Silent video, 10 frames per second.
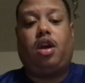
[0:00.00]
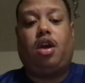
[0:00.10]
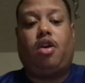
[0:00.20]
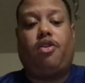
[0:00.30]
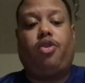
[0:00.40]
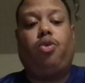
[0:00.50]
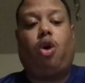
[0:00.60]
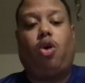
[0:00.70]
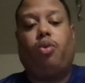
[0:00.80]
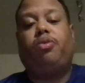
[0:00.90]
of who
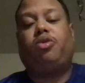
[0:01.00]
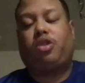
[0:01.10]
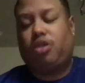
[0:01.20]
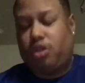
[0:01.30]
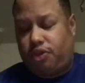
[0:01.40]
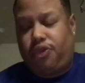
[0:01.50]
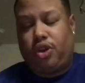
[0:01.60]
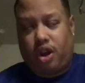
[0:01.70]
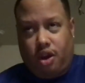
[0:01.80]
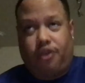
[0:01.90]
hosts
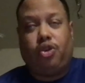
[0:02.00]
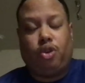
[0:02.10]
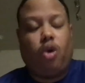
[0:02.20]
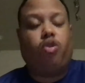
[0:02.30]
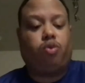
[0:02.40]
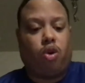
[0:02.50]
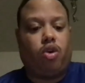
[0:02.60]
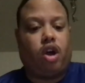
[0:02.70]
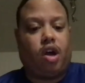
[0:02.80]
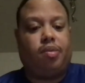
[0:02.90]

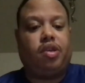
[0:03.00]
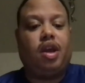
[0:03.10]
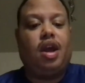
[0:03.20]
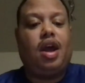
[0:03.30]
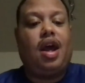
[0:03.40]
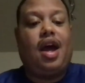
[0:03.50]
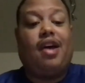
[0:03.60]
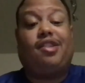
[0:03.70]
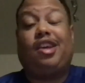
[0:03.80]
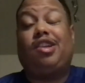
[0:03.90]
World Cups
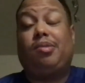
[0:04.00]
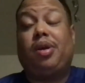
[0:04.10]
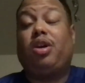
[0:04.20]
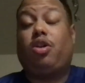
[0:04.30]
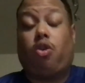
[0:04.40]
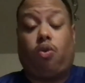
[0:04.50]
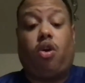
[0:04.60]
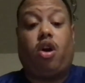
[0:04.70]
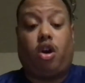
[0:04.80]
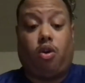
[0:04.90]
has said to have been
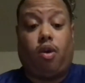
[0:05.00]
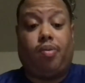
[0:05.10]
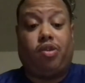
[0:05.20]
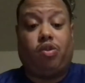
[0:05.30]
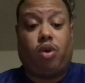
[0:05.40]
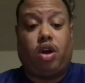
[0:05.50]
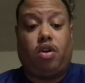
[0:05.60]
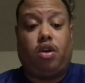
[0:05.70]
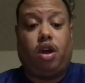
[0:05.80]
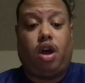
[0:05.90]
corrupt as
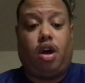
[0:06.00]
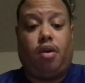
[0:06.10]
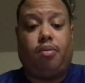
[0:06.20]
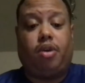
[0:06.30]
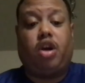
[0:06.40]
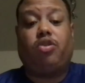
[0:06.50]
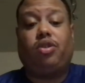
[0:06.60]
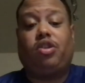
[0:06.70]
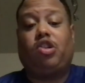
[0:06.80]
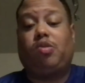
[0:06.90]
well.
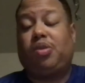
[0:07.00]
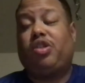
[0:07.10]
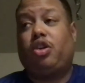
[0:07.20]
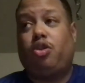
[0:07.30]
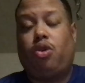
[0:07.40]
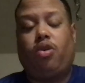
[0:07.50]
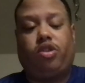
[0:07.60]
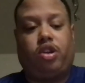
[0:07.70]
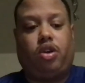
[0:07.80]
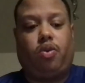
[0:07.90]
Countries such as Brazil, who
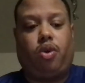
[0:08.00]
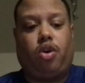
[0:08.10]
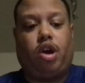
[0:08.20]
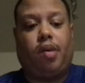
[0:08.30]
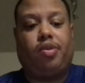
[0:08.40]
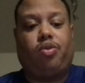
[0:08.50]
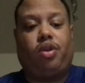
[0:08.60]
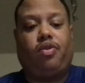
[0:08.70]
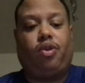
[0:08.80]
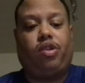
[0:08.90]
hosted the World Cup in
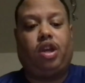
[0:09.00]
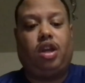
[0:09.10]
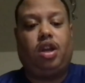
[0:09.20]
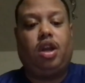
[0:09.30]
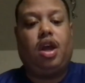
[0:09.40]
2014,